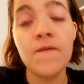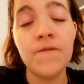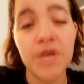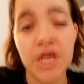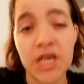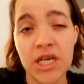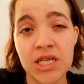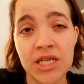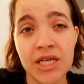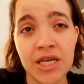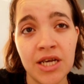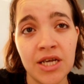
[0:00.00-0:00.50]

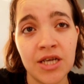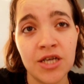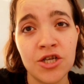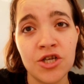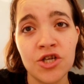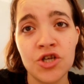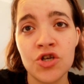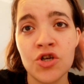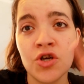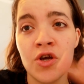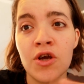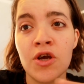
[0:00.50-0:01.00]

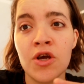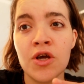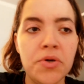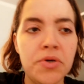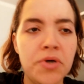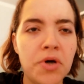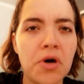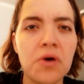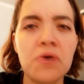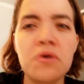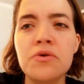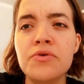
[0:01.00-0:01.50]
vintage,
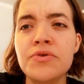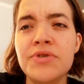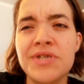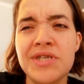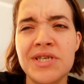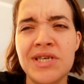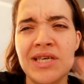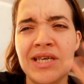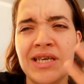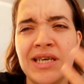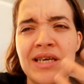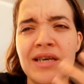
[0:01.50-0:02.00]

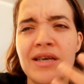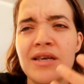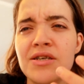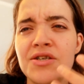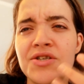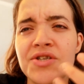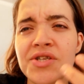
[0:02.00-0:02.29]
cosy,